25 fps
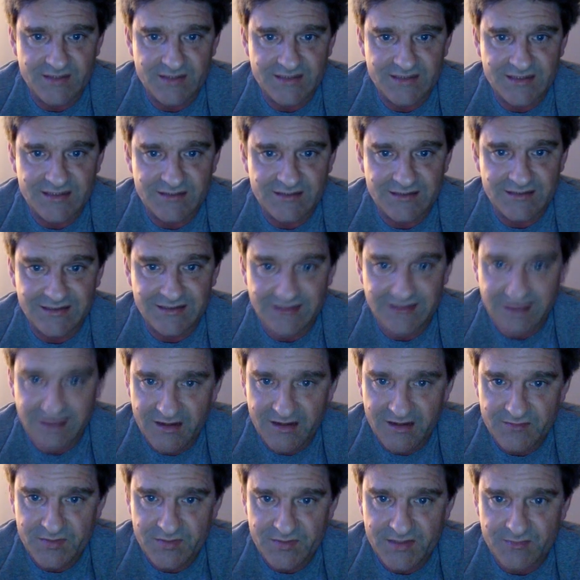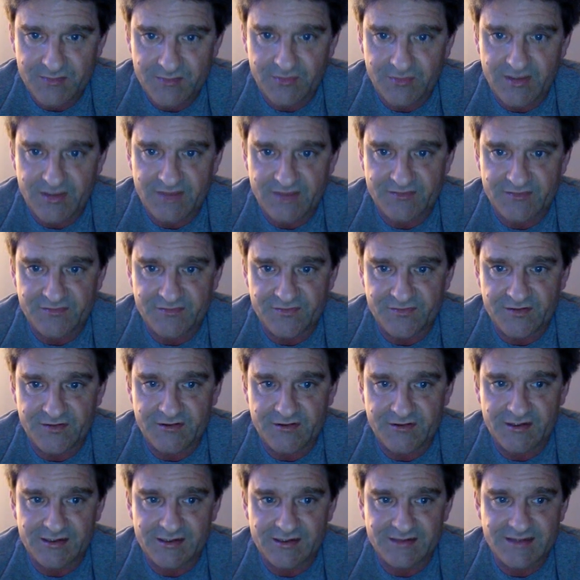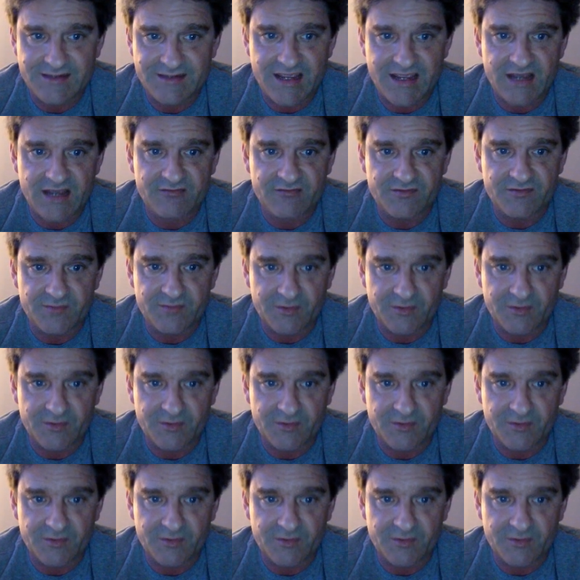killing nine people after fearing an attack from